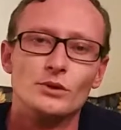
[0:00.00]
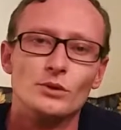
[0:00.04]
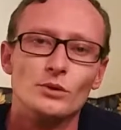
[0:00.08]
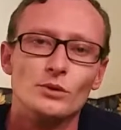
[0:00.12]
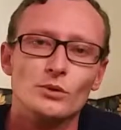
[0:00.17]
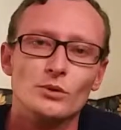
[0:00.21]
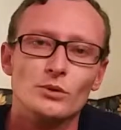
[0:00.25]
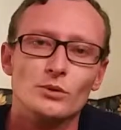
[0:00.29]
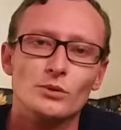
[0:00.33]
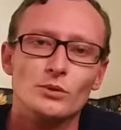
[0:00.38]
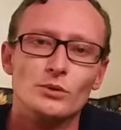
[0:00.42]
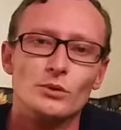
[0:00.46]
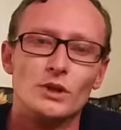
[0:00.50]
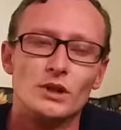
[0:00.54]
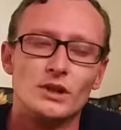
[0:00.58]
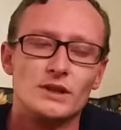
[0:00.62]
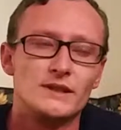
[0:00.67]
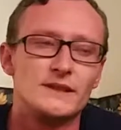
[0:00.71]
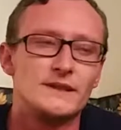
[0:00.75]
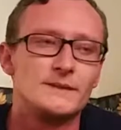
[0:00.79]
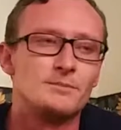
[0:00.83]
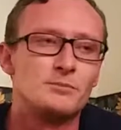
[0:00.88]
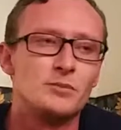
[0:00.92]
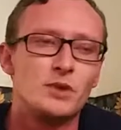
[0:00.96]
you
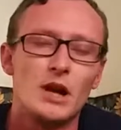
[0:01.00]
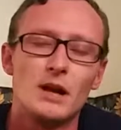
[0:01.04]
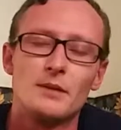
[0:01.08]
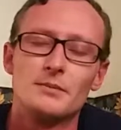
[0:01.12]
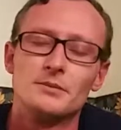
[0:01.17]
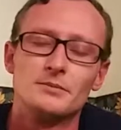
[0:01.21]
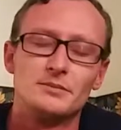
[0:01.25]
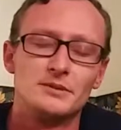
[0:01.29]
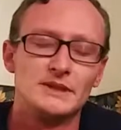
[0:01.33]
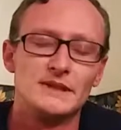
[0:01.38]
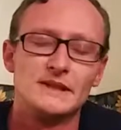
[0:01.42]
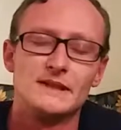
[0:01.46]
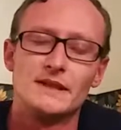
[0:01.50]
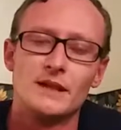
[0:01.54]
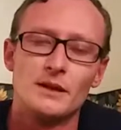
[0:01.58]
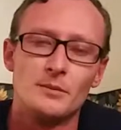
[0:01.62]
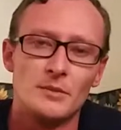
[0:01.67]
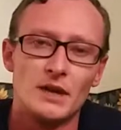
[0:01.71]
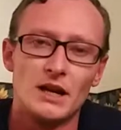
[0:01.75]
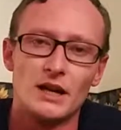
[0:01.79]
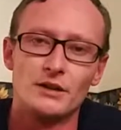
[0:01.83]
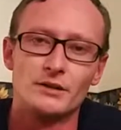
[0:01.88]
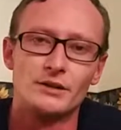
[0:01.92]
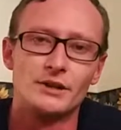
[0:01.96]
are probably
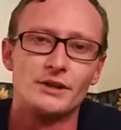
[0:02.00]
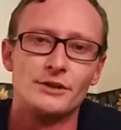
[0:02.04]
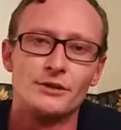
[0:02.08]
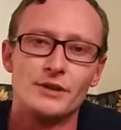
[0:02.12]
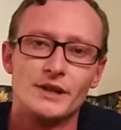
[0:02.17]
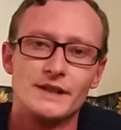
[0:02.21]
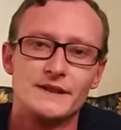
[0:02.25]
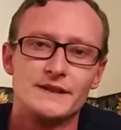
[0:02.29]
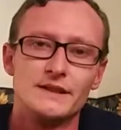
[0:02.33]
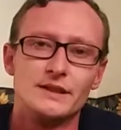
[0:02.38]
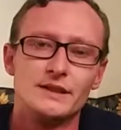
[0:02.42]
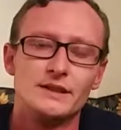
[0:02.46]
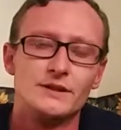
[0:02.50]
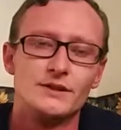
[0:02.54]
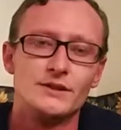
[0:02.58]
somehow interested